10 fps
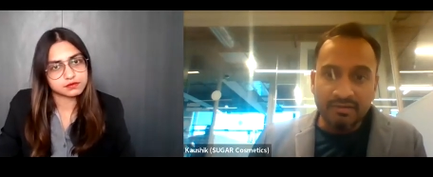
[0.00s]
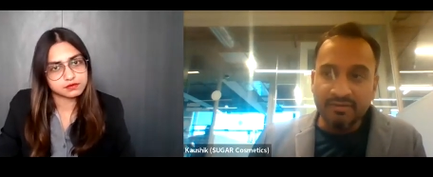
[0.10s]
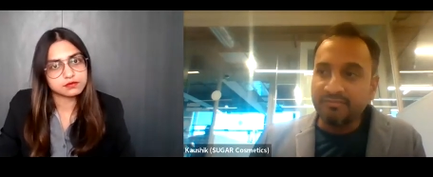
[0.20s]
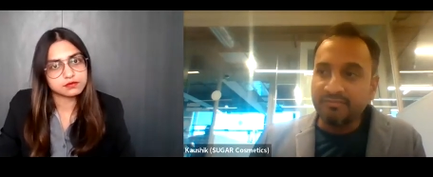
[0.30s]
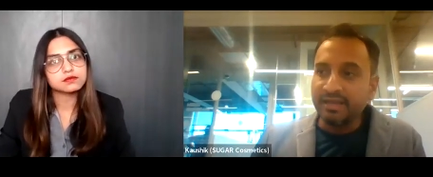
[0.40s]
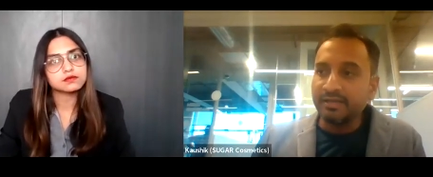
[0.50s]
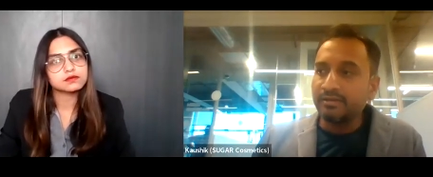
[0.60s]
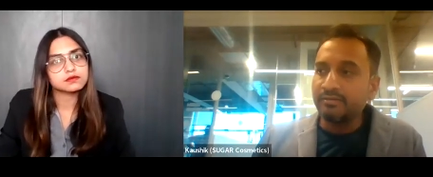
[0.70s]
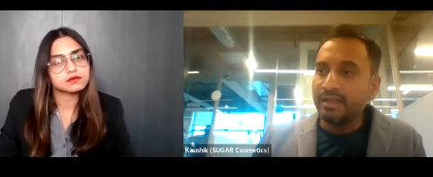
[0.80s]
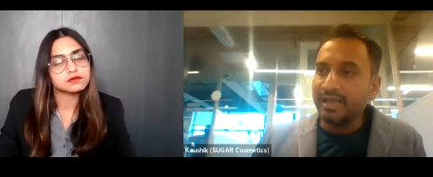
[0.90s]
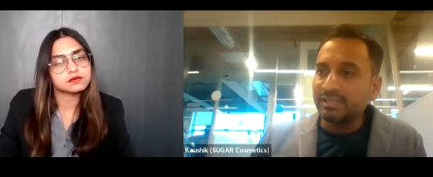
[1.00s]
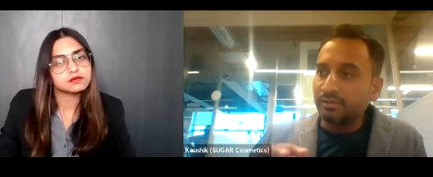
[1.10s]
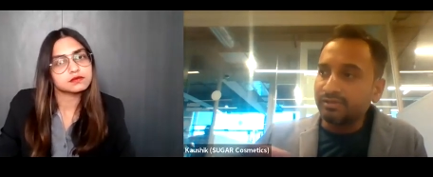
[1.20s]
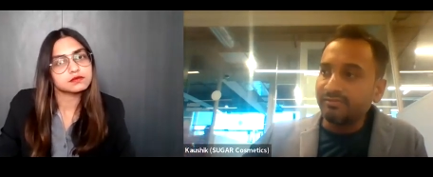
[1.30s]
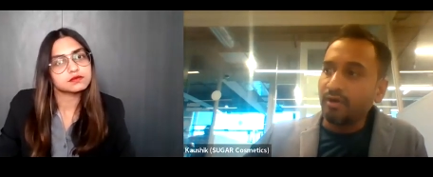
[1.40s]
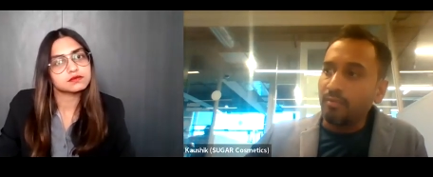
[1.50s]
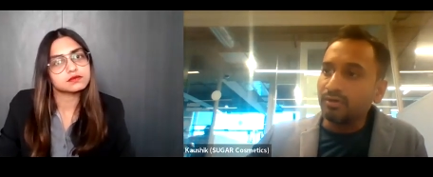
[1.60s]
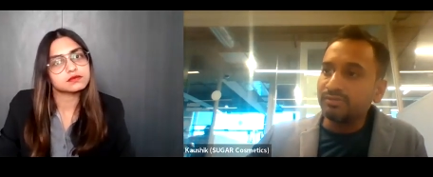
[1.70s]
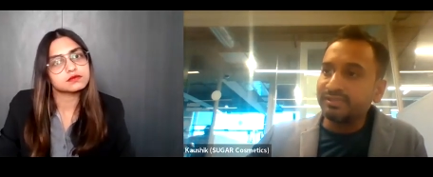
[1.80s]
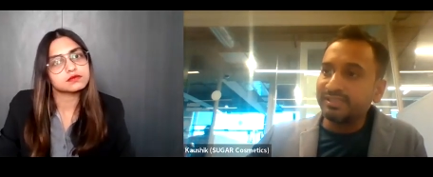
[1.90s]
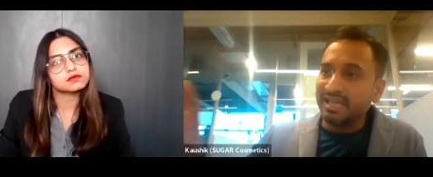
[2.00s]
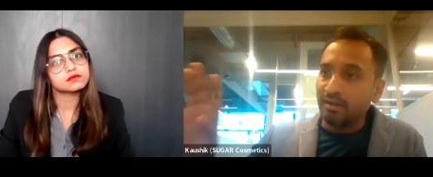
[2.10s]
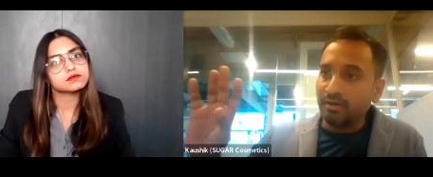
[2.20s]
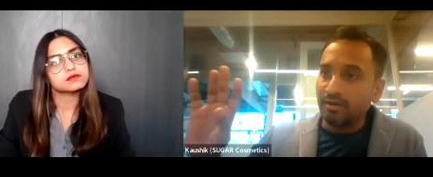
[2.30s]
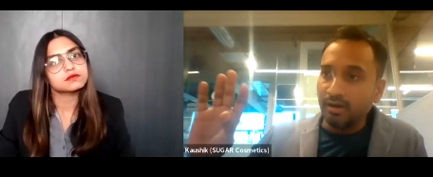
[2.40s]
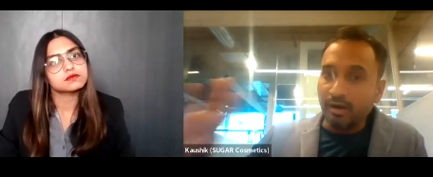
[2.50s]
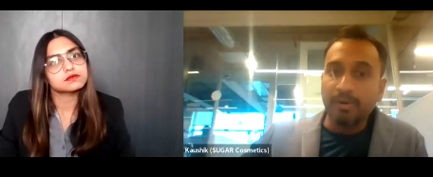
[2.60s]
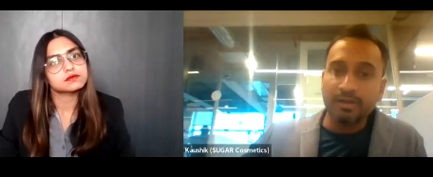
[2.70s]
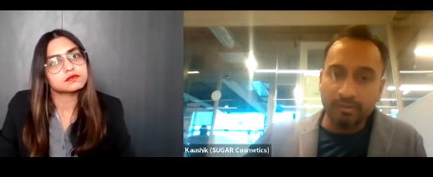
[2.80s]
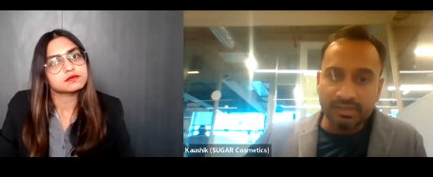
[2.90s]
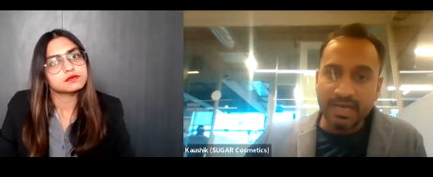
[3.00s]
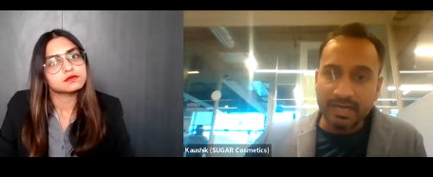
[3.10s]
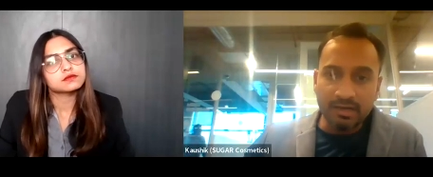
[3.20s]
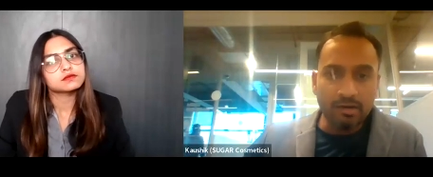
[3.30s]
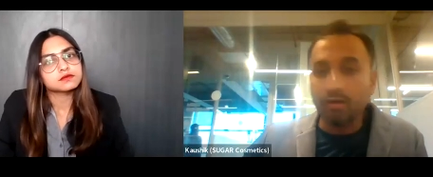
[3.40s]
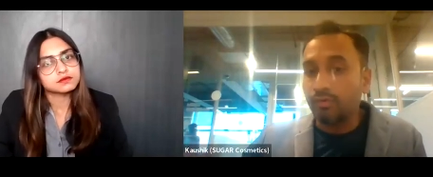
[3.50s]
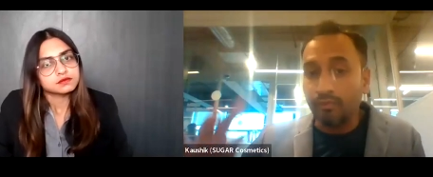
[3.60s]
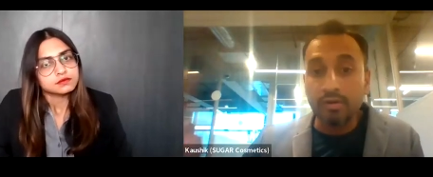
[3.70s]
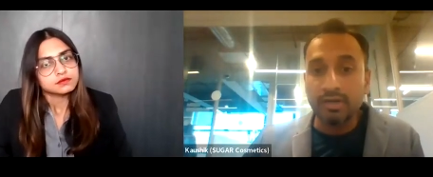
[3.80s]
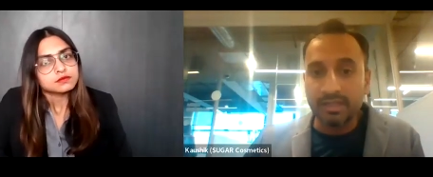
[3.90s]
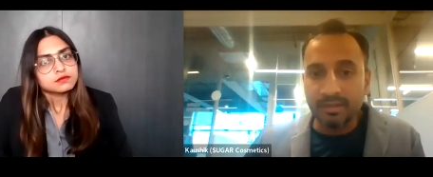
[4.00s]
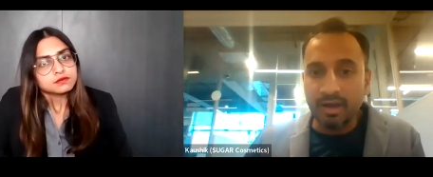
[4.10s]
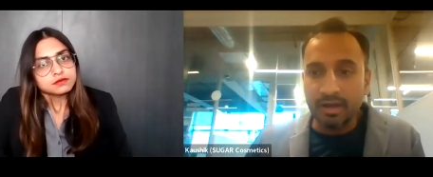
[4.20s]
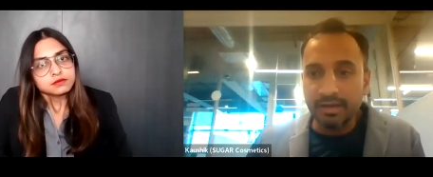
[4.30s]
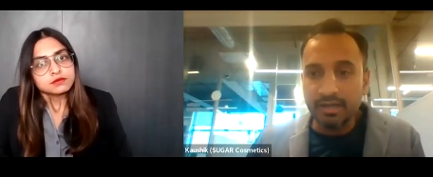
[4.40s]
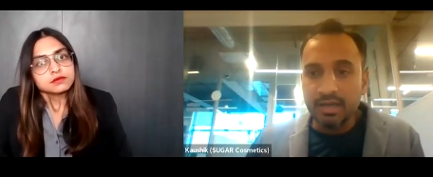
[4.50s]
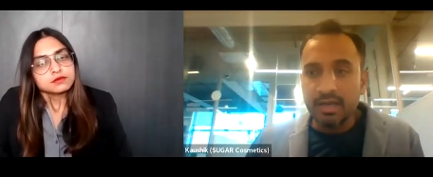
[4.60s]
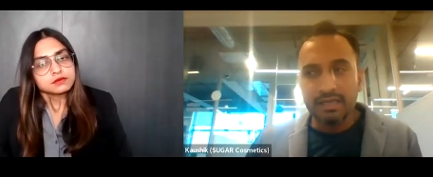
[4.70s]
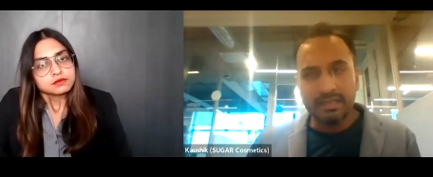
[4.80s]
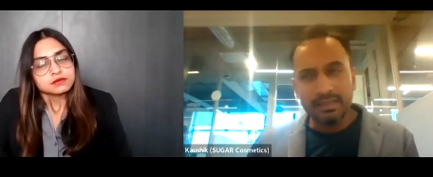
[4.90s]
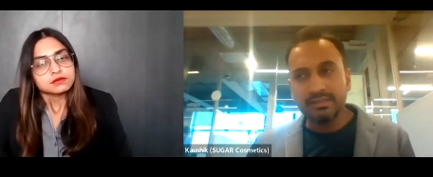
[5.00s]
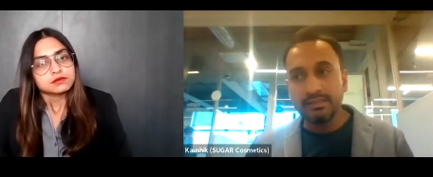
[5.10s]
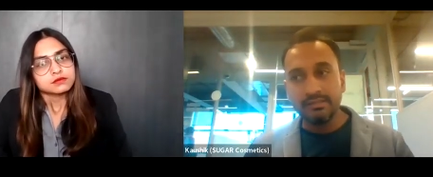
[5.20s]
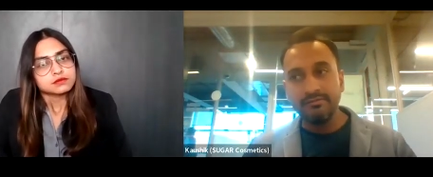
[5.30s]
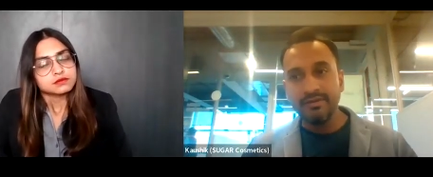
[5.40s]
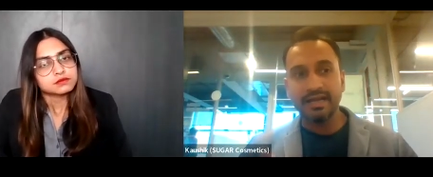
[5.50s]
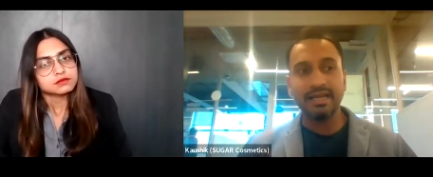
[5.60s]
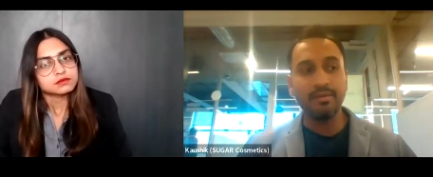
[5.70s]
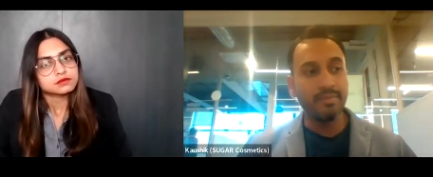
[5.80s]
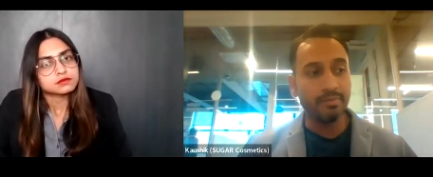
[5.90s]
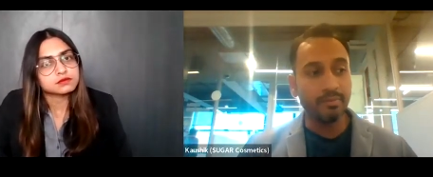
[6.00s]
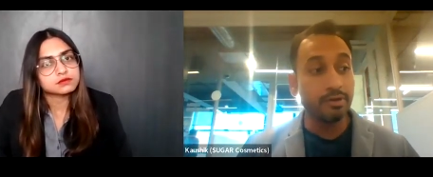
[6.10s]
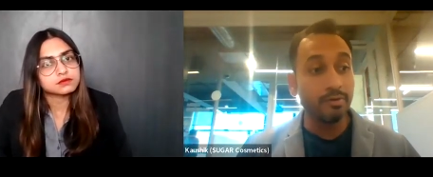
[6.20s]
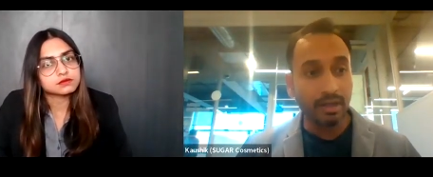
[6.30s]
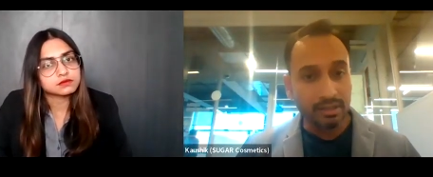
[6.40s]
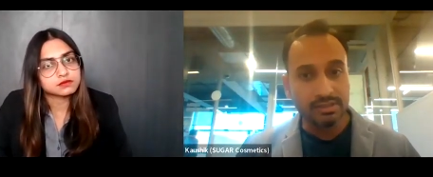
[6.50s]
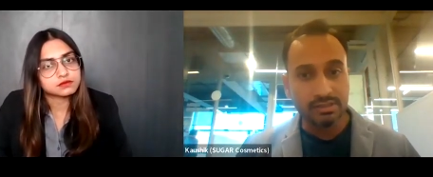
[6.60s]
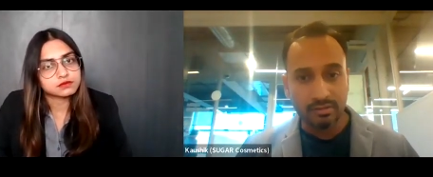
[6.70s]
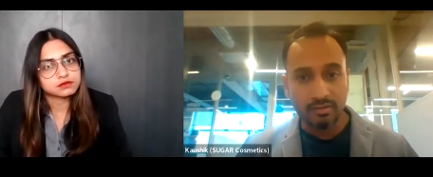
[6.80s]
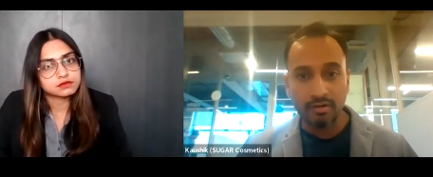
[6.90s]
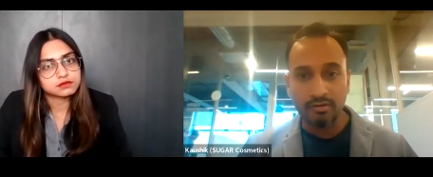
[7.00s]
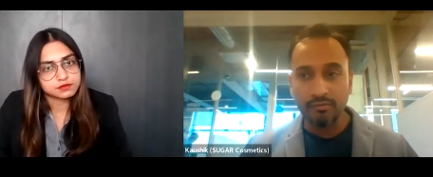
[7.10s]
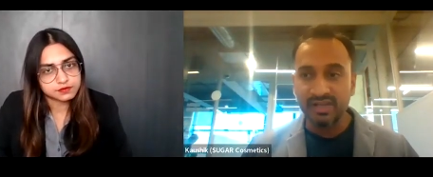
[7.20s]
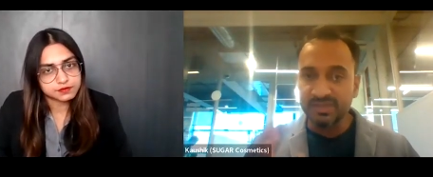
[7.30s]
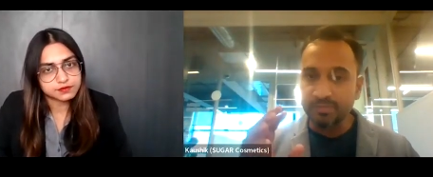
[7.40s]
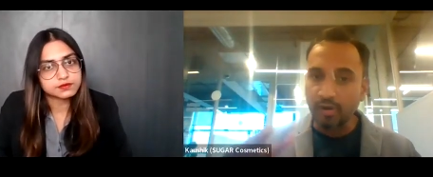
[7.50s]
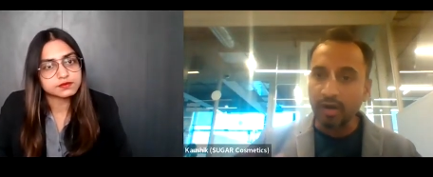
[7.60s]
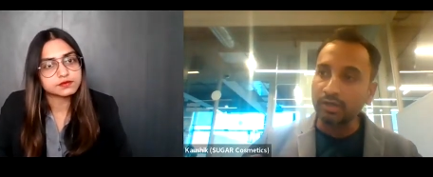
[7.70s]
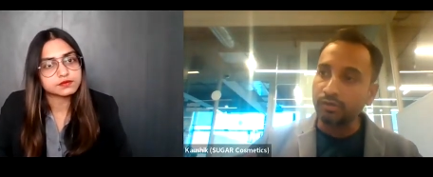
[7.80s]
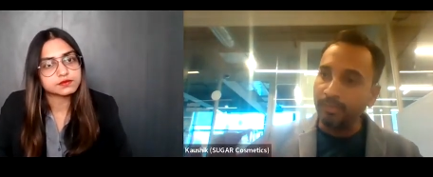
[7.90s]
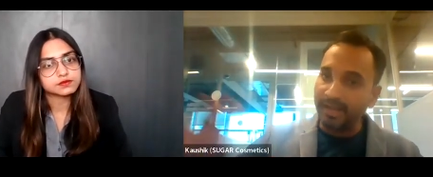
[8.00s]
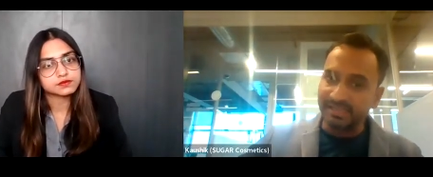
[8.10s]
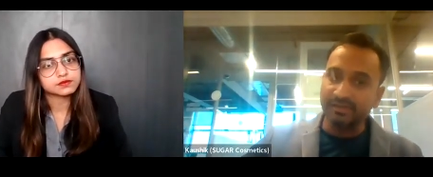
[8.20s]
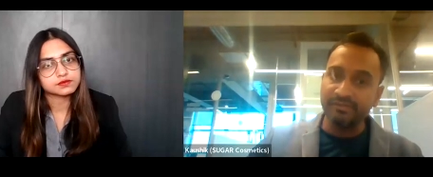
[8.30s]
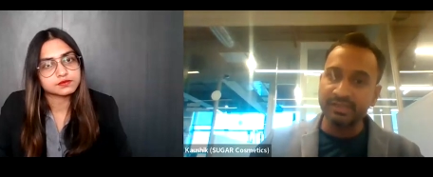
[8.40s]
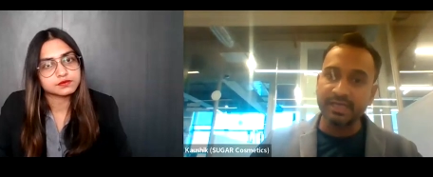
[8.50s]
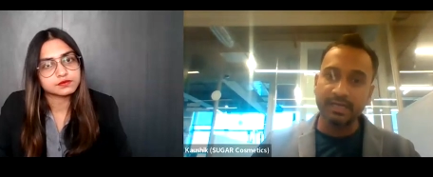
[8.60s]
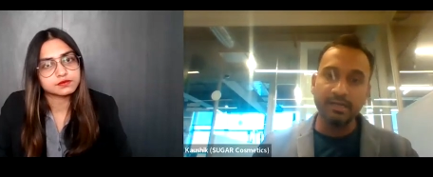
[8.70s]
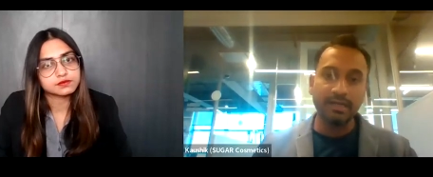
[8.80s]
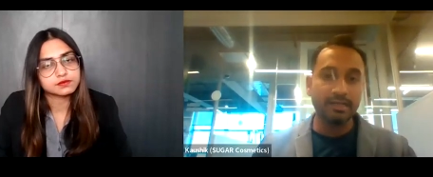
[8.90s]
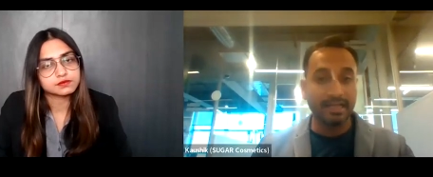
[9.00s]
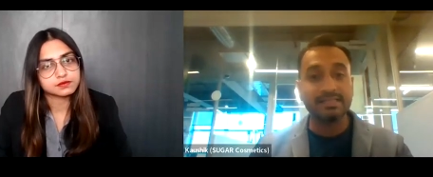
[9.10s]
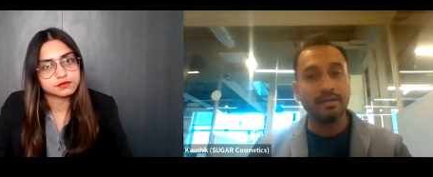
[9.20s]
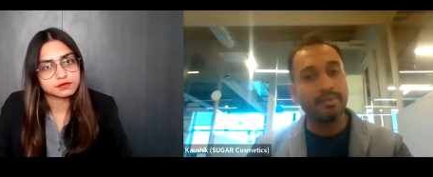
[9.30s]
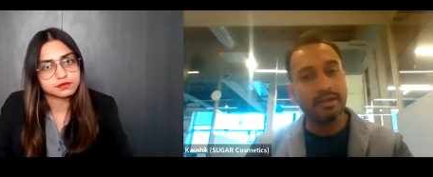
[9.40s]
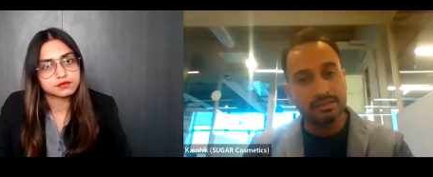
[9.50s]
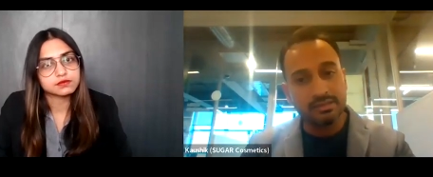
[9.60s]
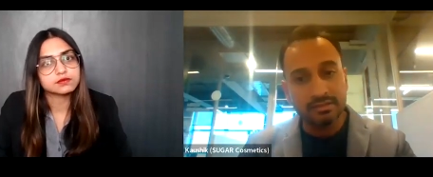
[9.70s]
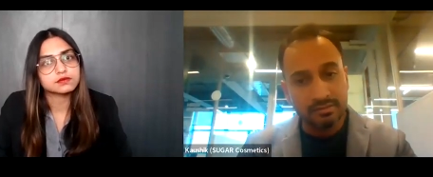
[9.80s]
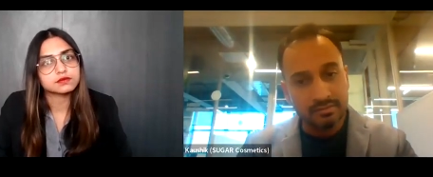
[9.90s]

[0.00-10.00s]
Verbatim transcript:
Speaker 1: we've created exclusive combos which sell on a particular channel, not overall in the market, I think we are getting a bit more nuanced on which product to place in which channel, and that's helping us.